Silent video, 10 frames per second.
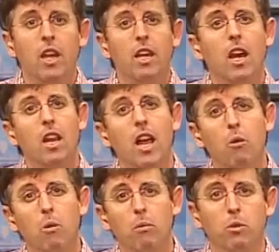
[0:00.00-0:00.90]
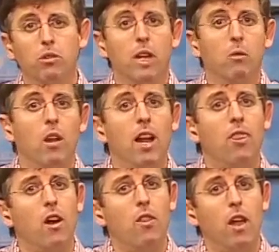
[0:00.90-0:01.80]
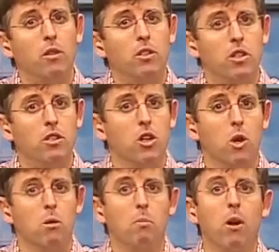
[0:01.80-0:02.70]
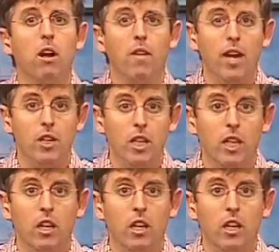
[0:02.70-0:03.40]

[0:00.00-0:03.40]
Now, a lot of women will say, Well, I thought that was just a normal part of aging,